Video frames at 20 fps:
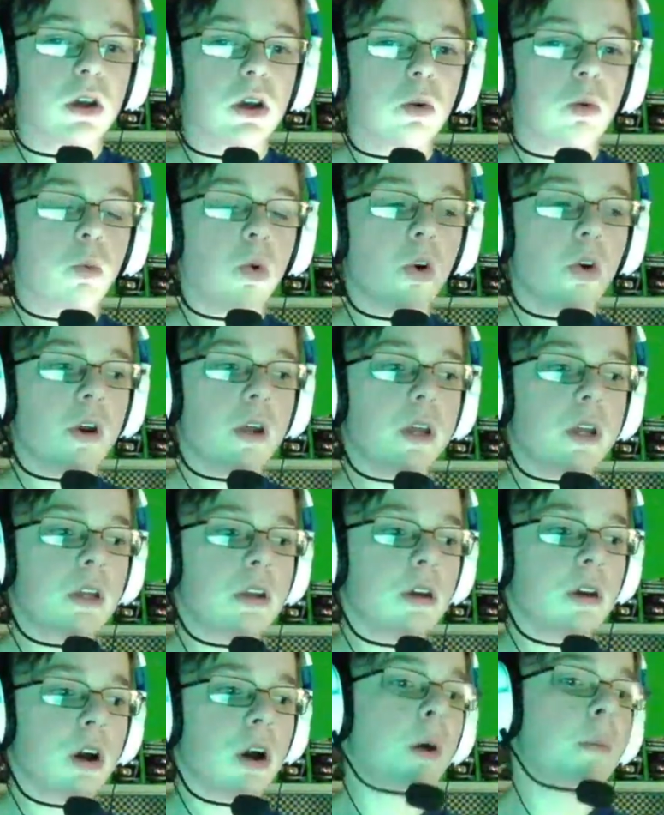
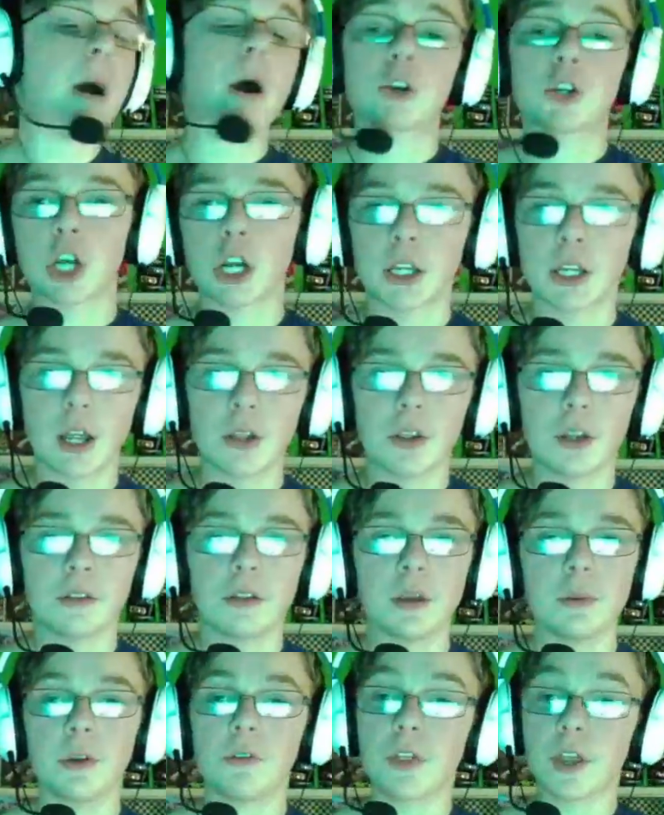worried about shutting down that
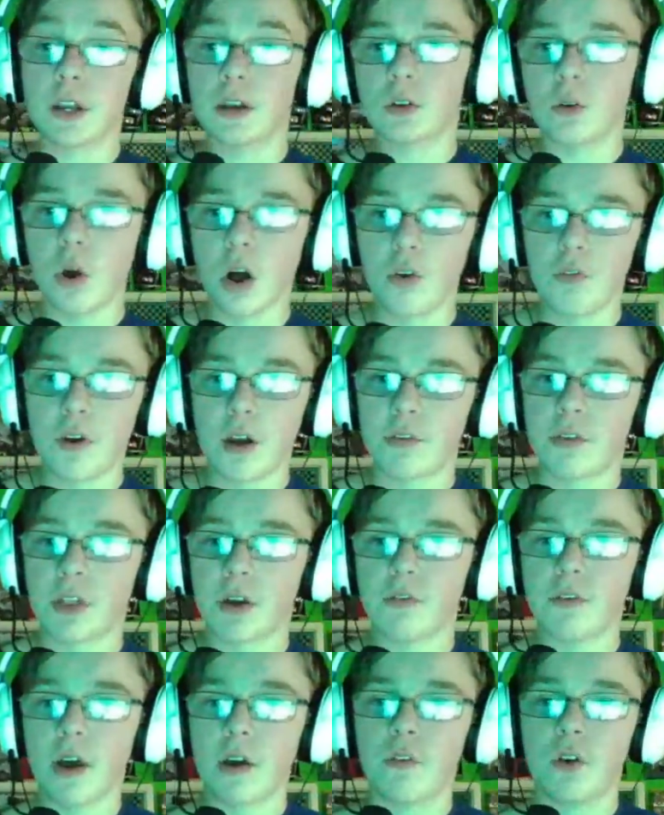team, and if they didn't qualify for
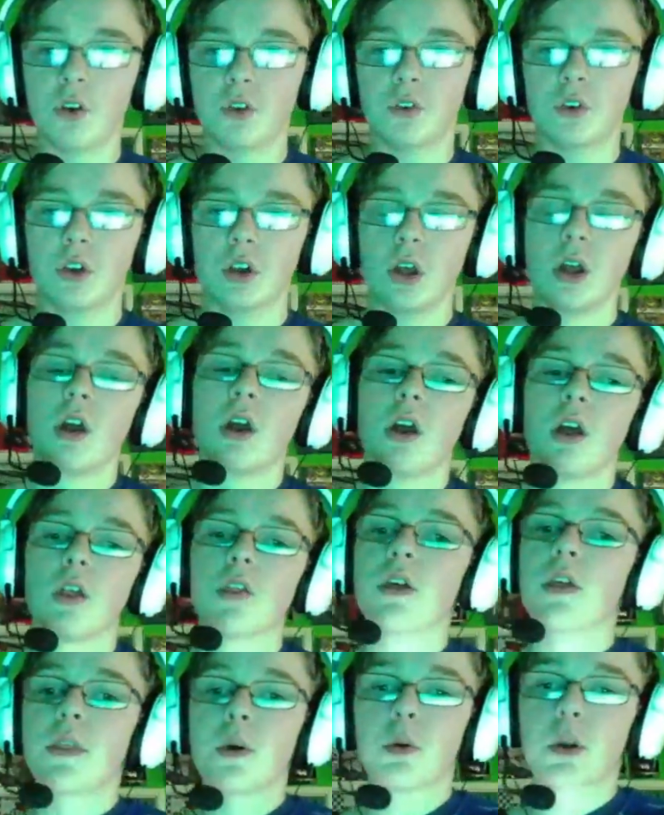that 500,
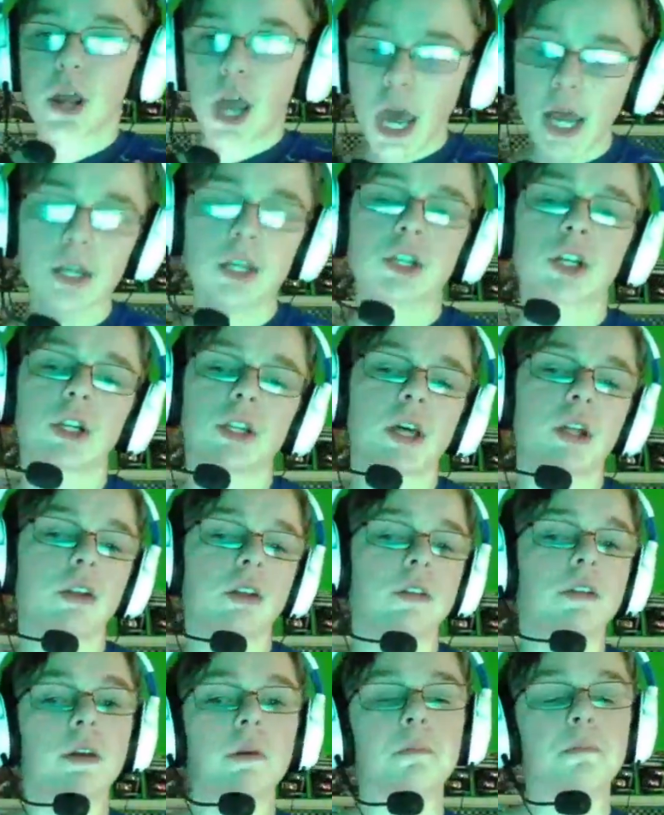then they would have had to shut down the
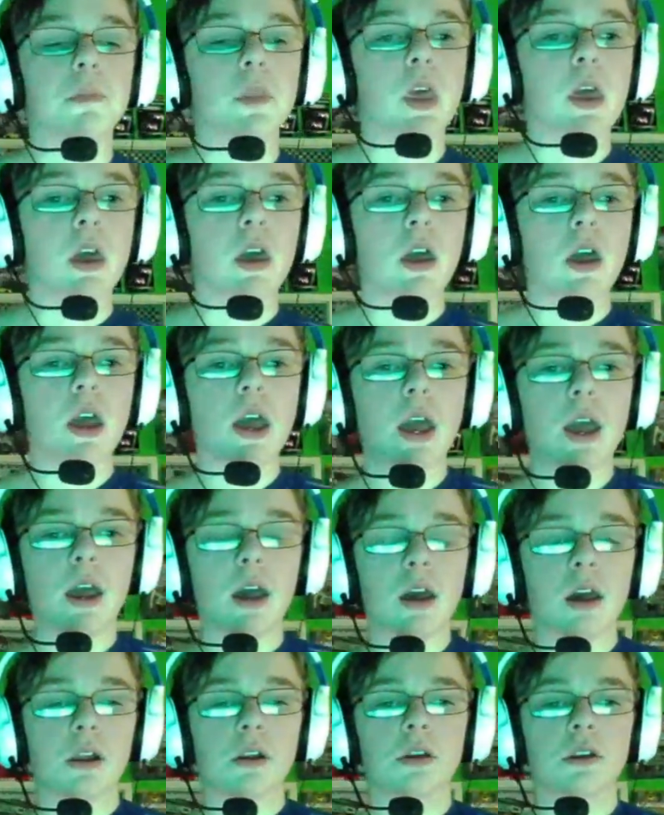team.
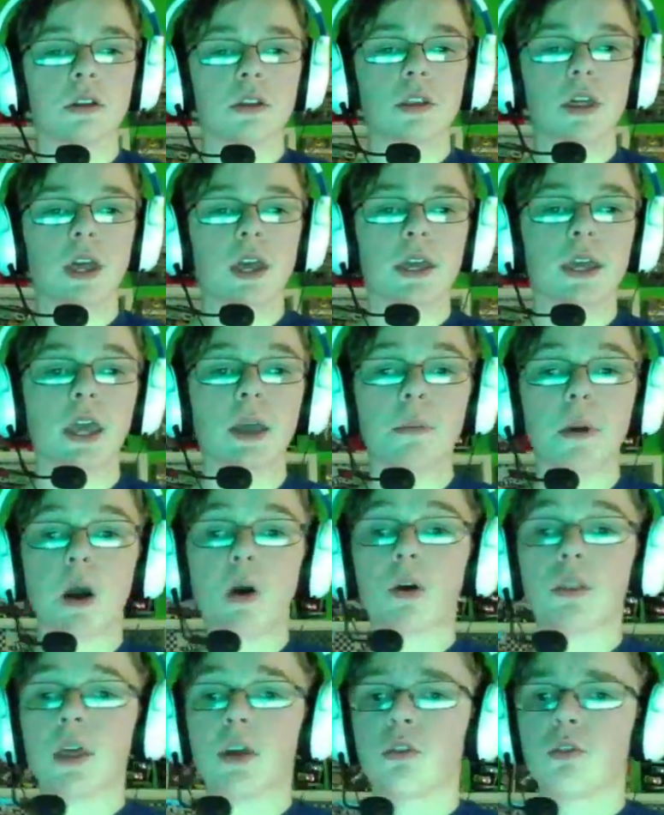And they came
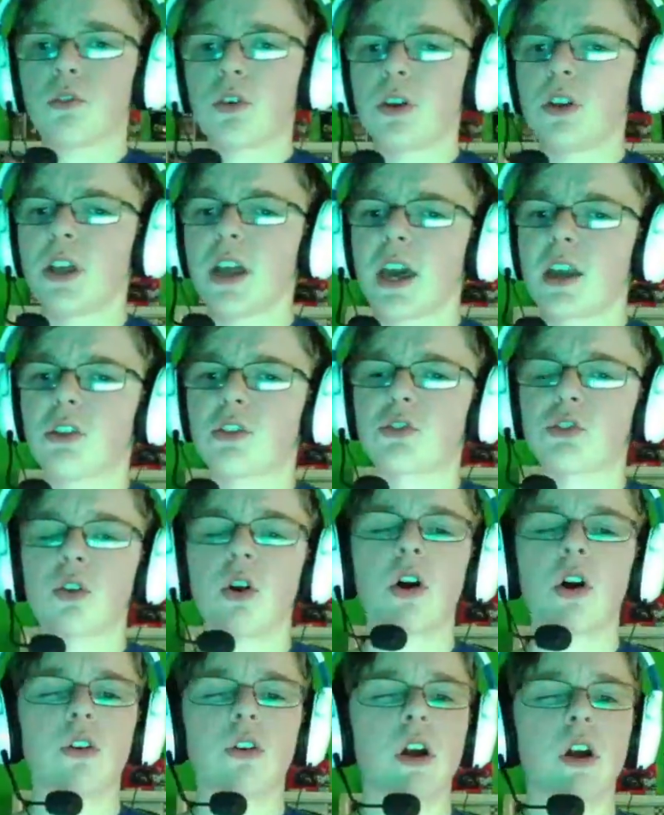out and they really had a
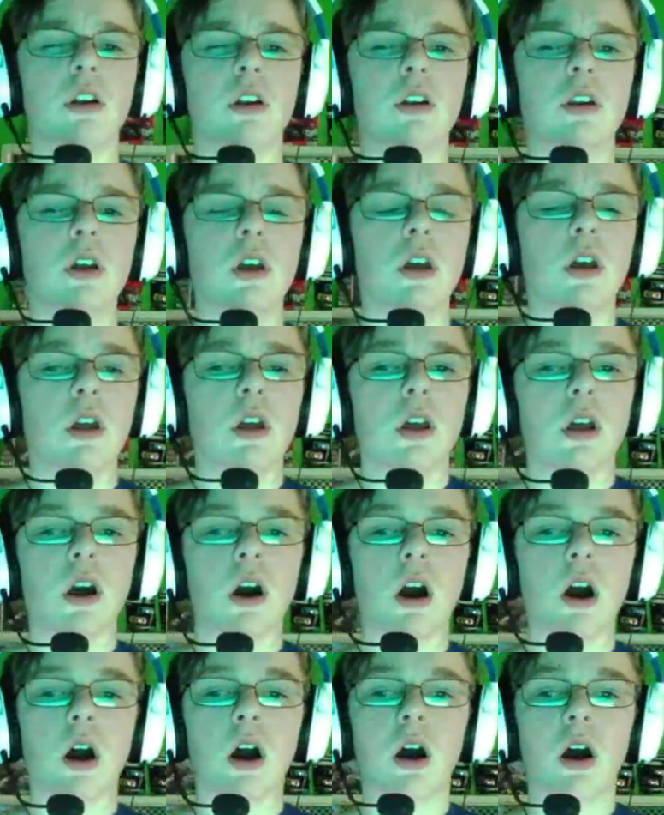strong run
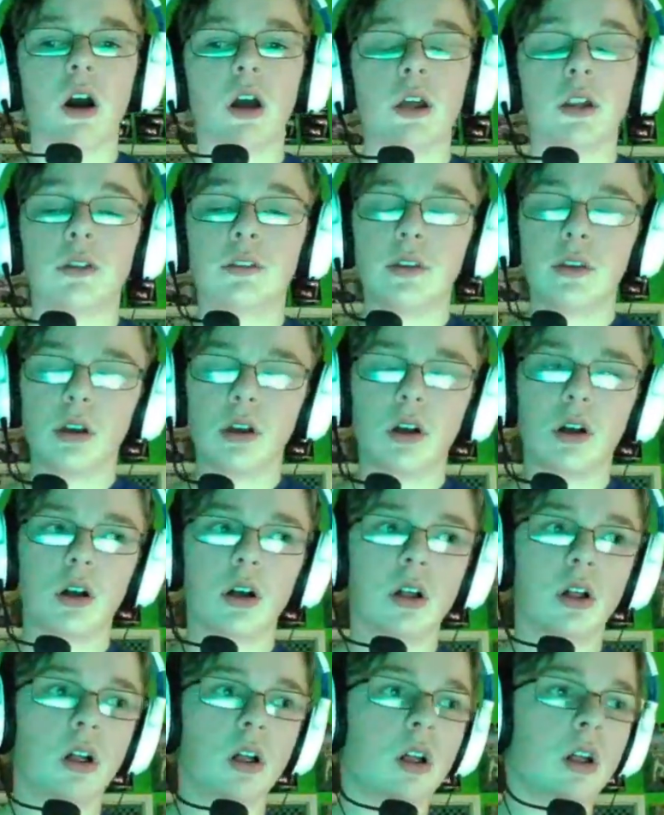
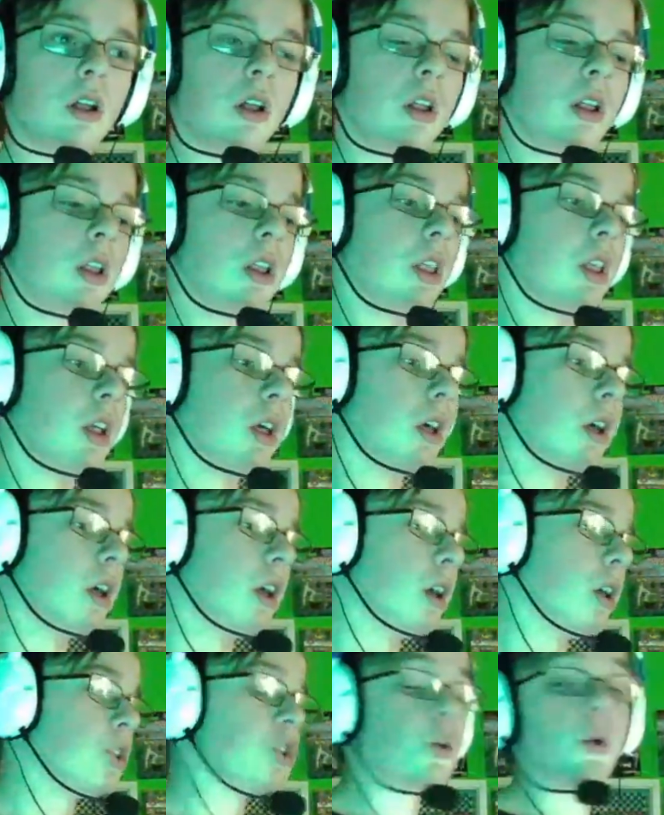until
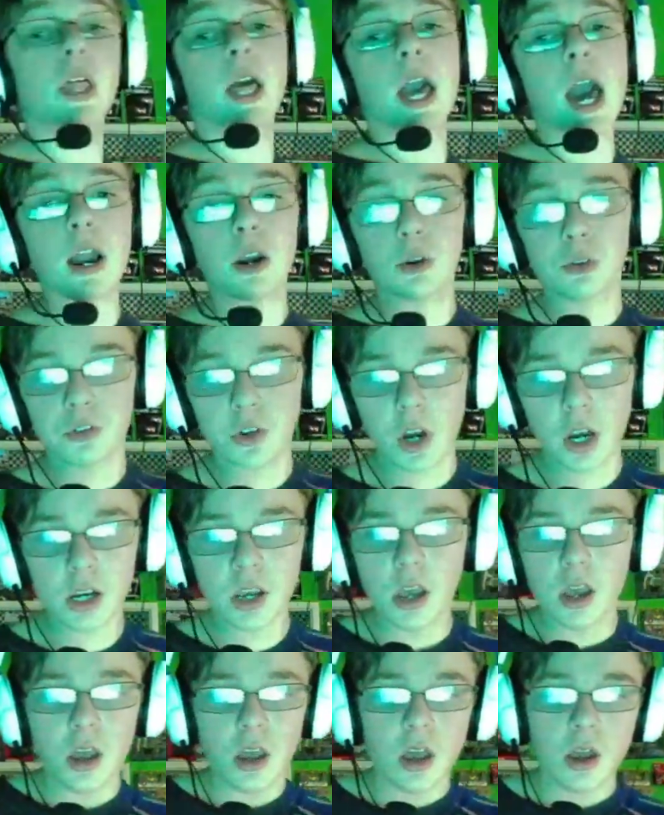Joey Logano struck.
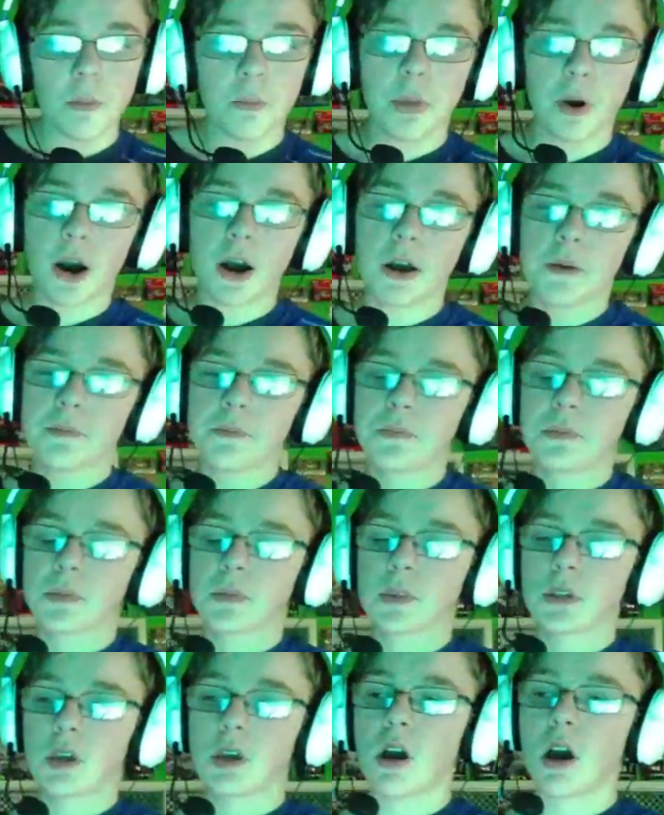But
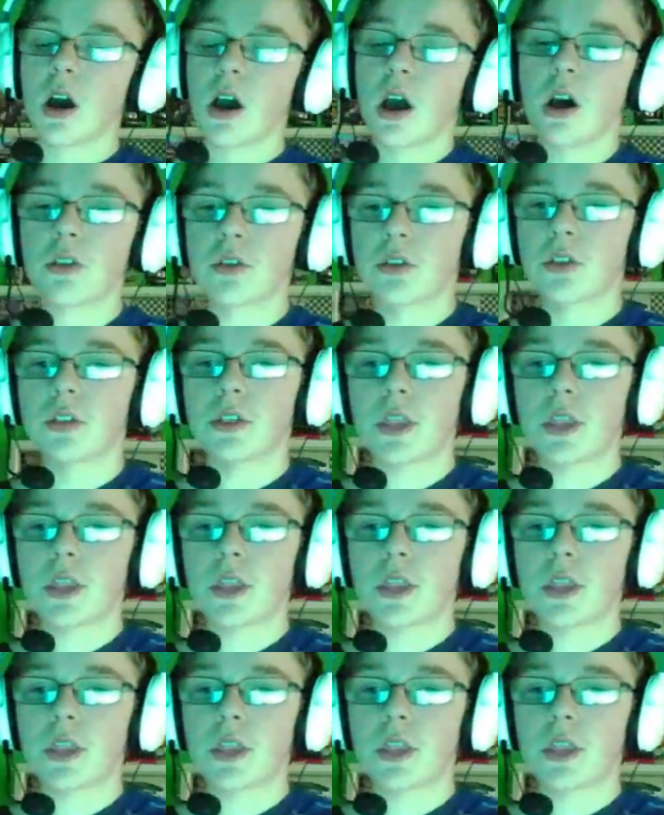other than